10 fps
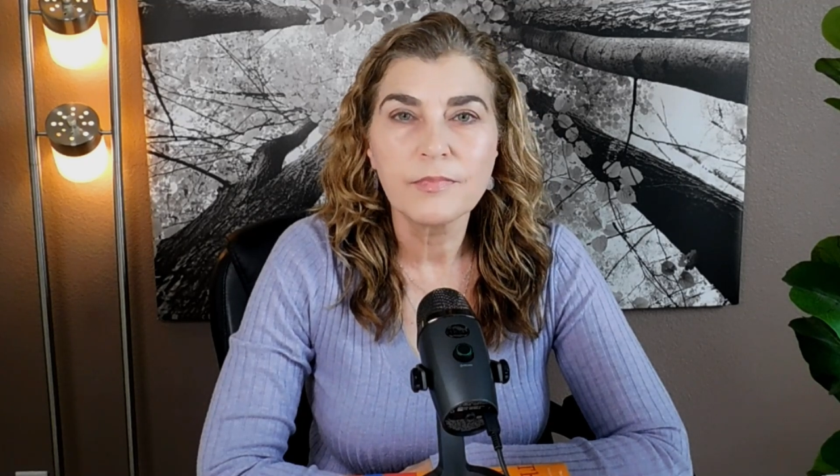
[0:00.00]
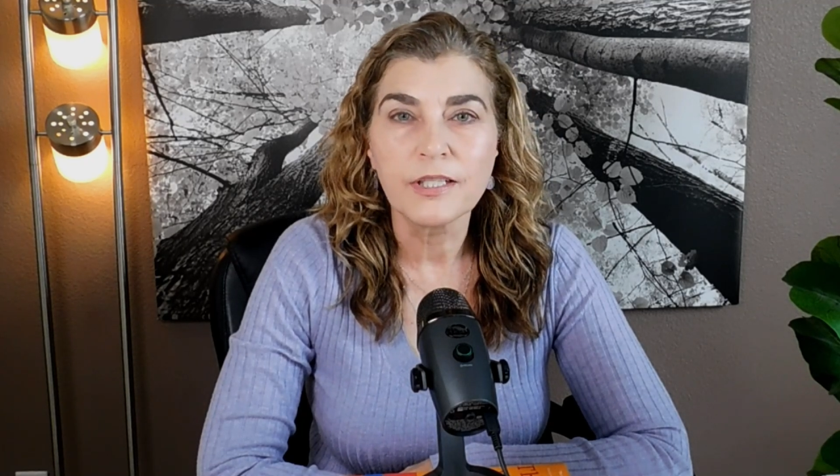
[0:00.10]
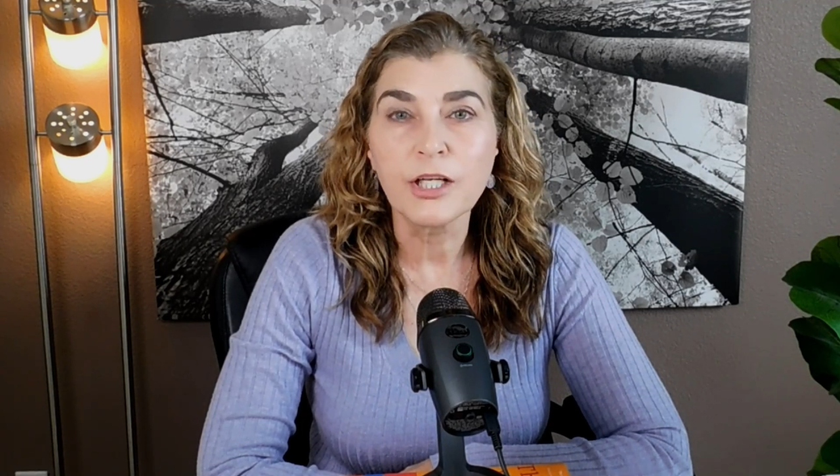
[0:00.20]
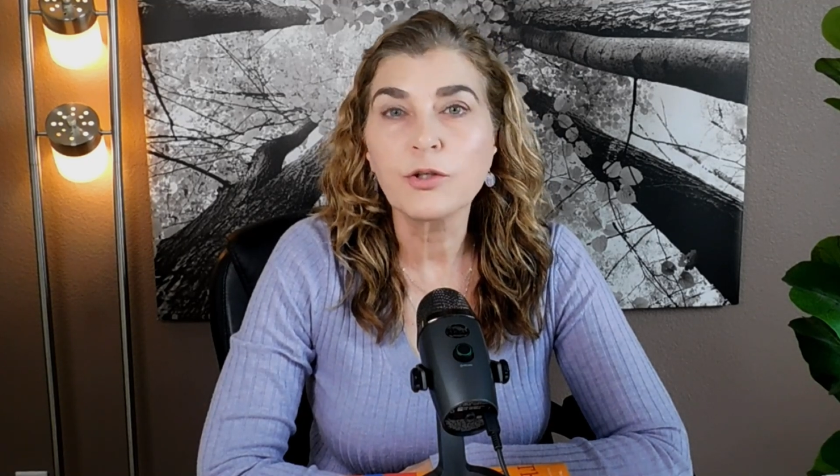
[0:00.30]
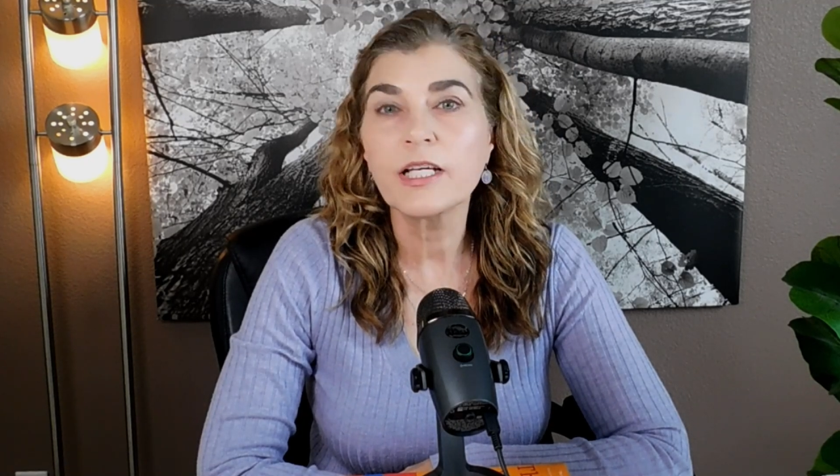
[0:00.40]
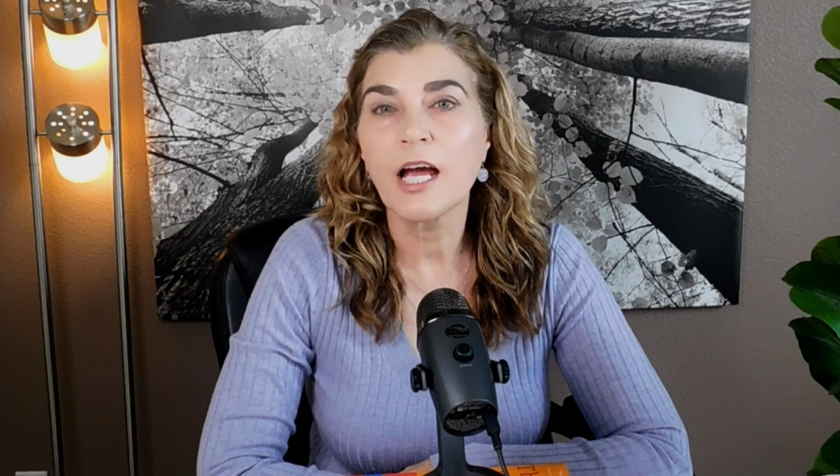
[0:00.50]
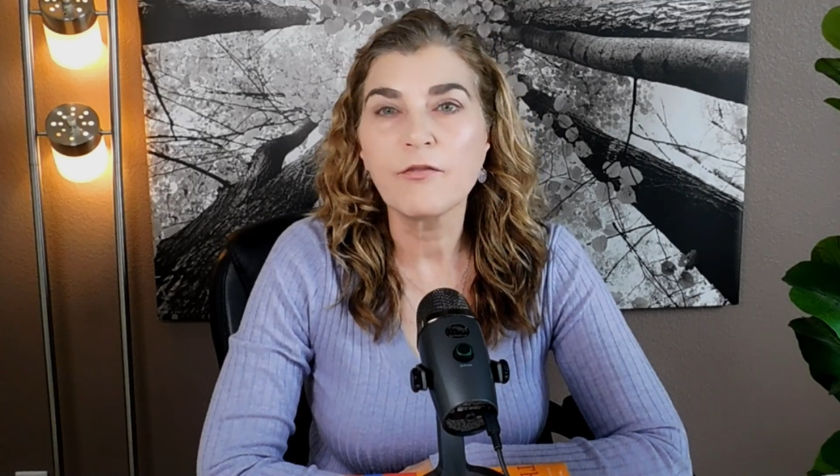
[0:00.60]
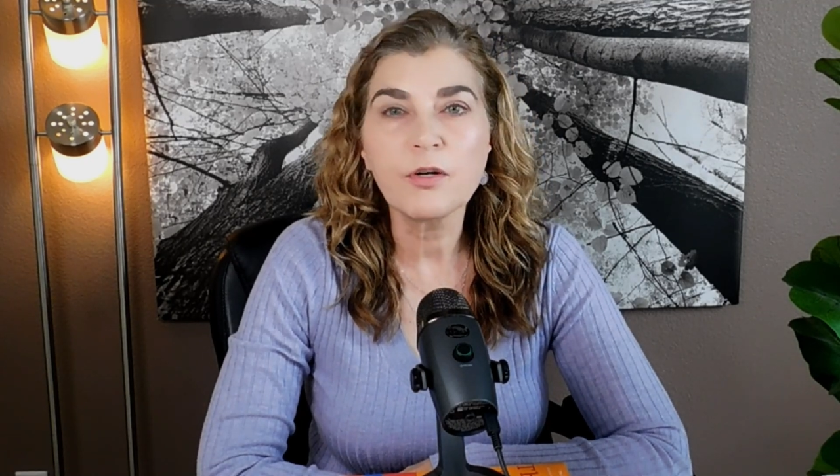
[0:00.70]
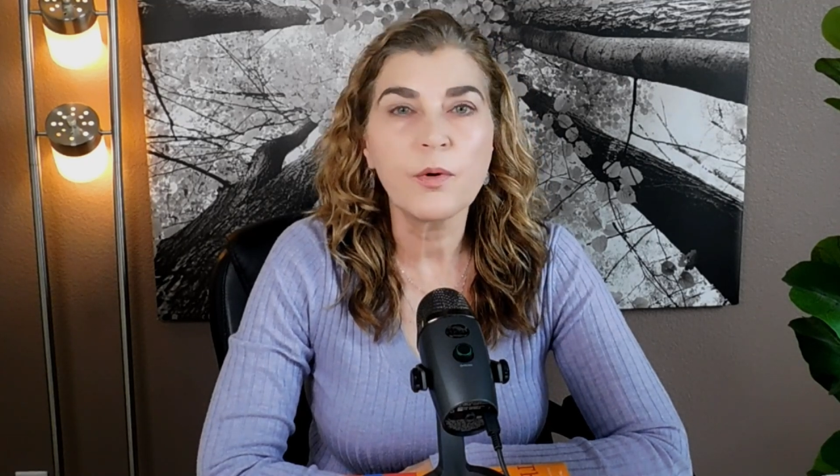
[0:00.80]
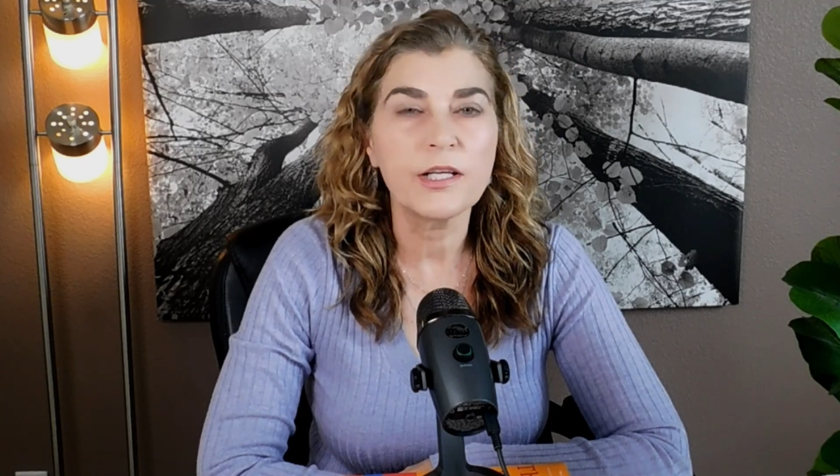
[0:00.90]
nearly
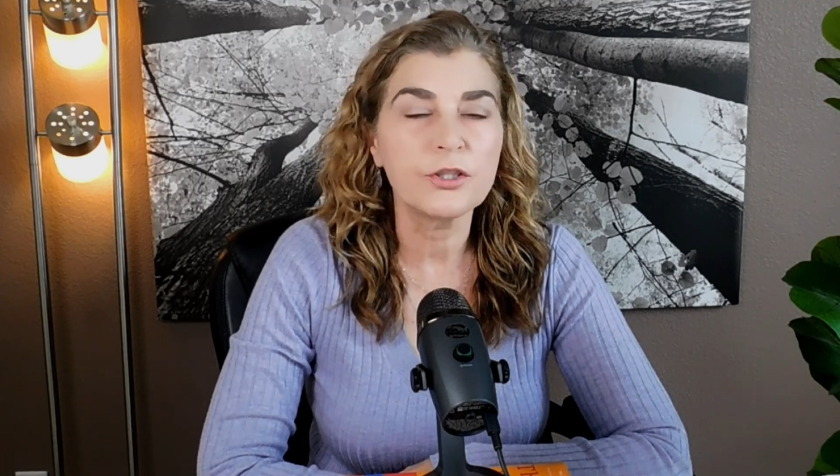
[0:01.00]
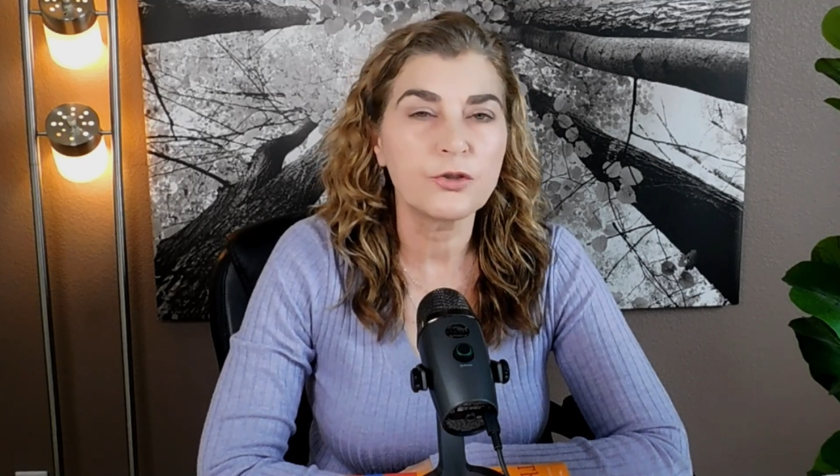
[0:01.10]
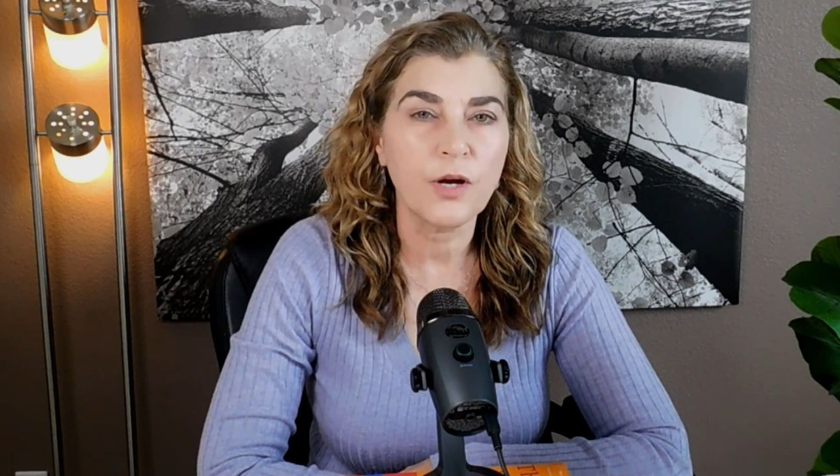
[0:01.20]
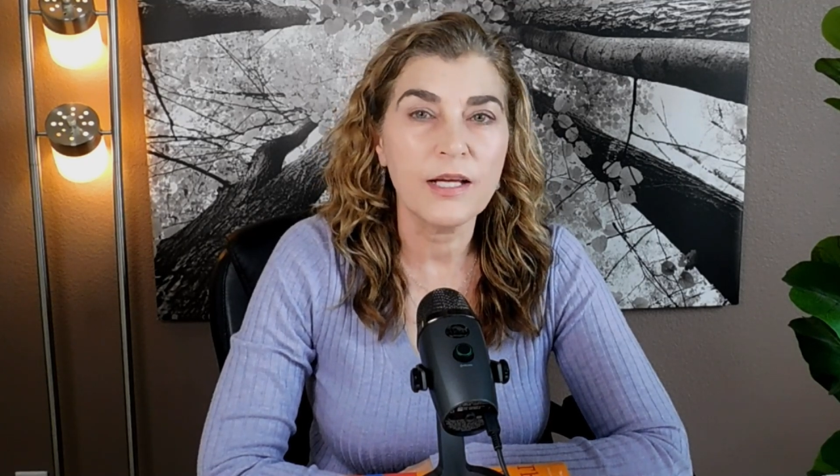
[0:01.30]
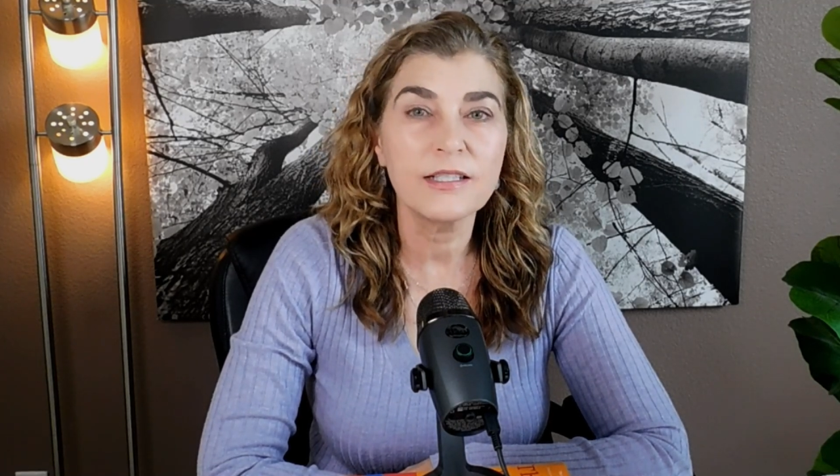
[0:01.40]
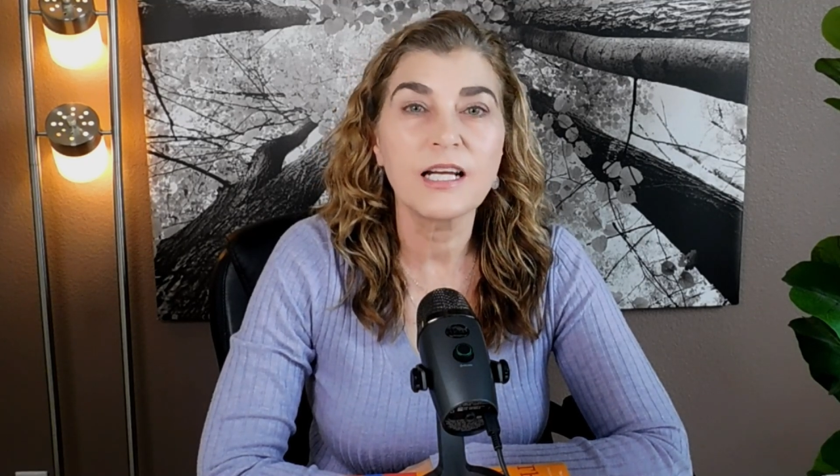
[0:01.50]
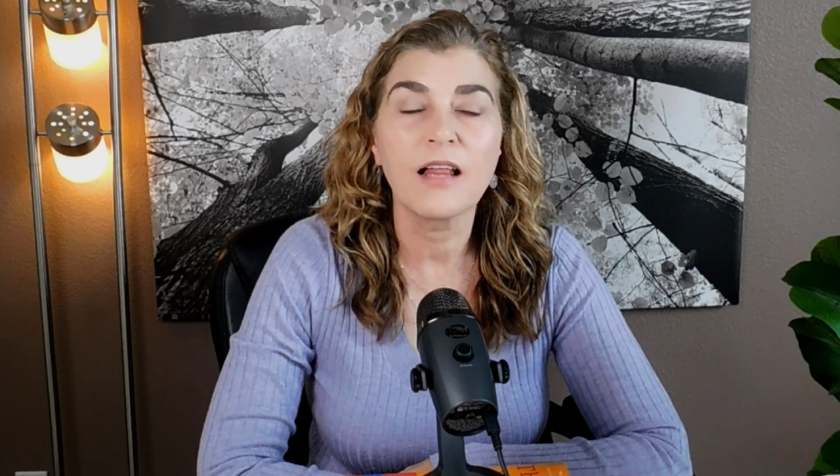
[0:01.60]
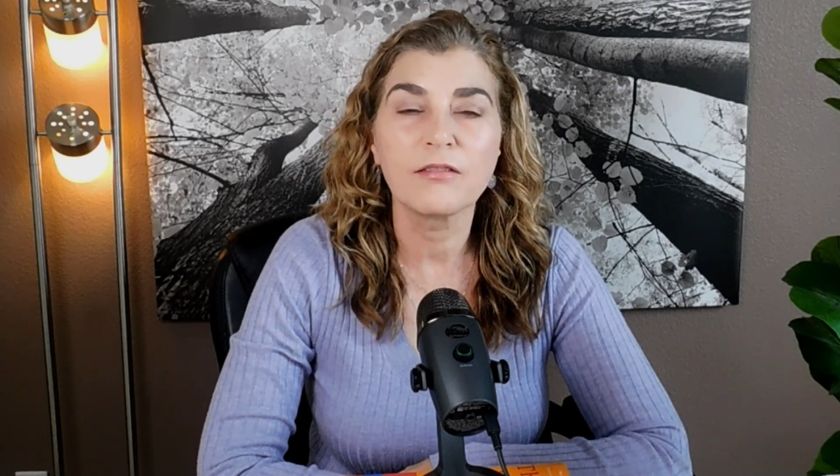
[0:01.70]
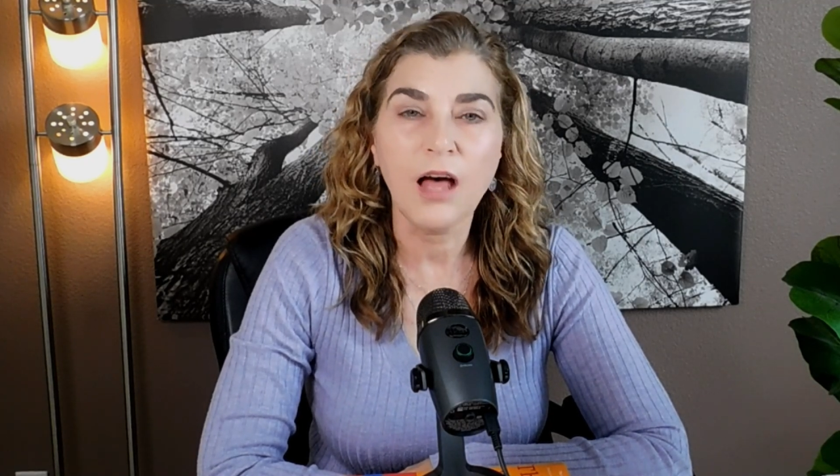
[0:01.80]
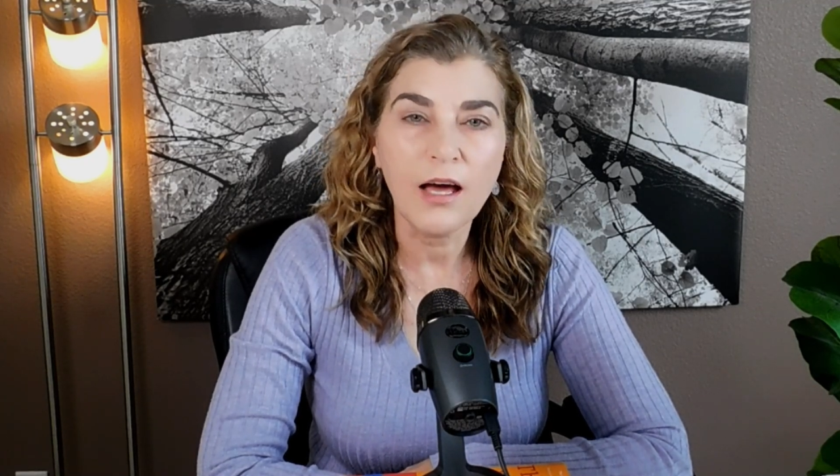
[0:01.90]
everyone is stressed
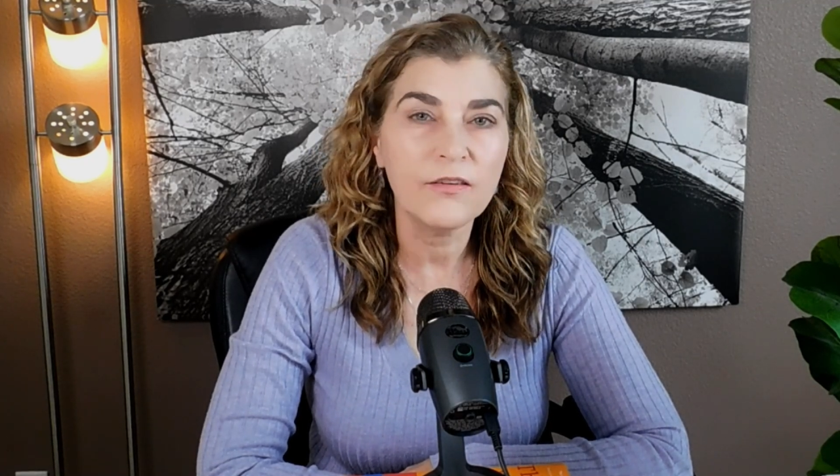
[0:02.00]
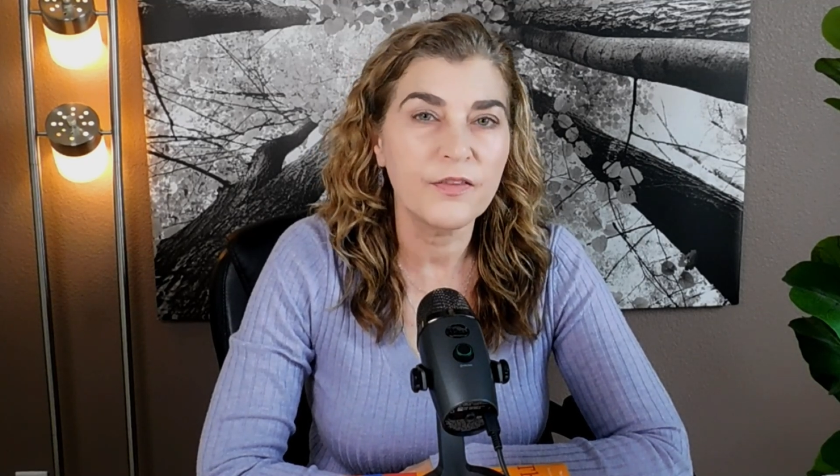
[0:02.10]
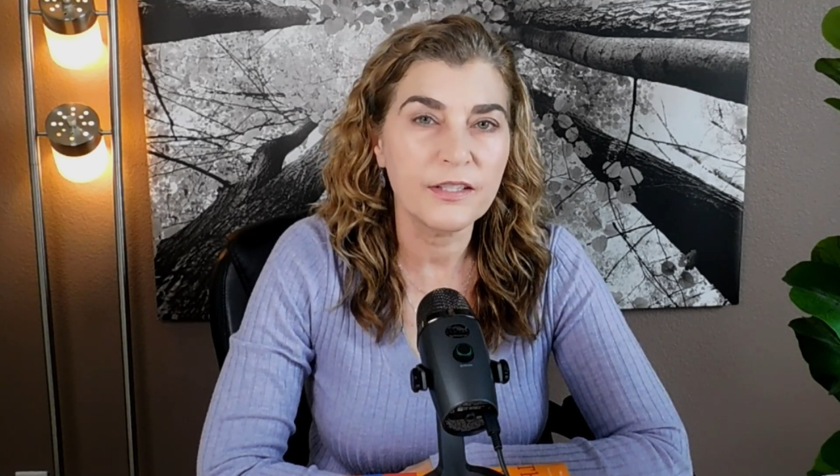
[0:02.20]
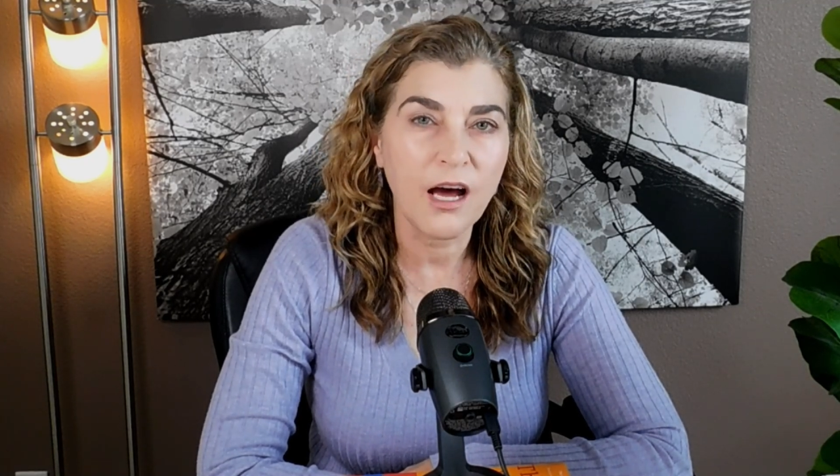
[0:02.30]
a lot of the